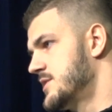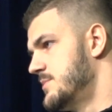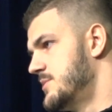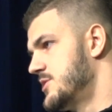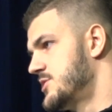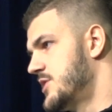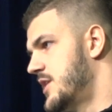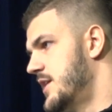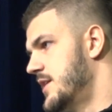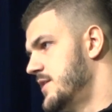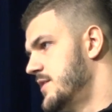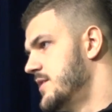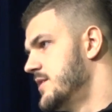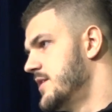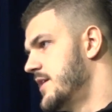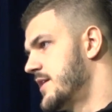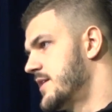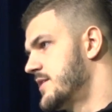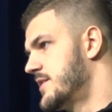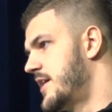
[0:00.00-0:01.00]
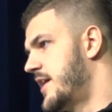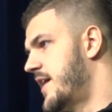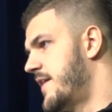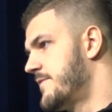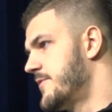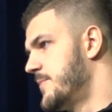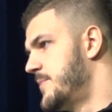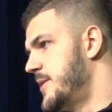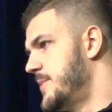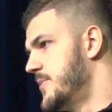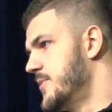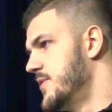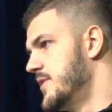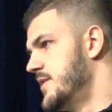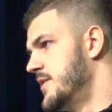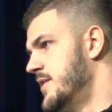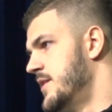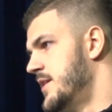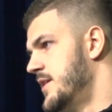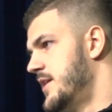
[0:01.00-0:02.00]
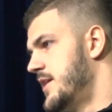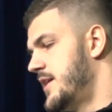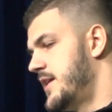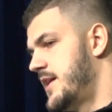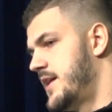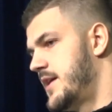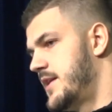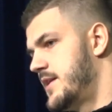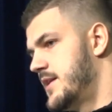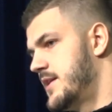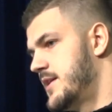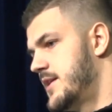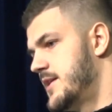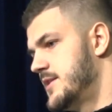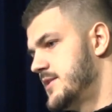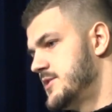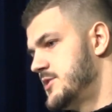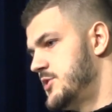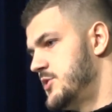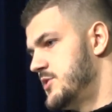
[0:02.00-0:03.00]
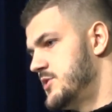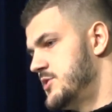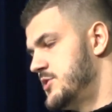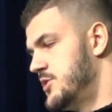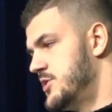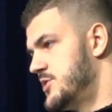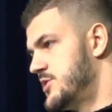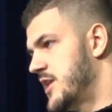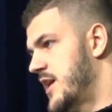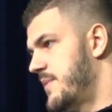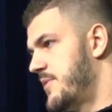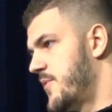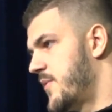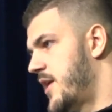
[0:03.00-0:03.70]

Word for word: I'm going to try and like get after people and and uh, do do the job the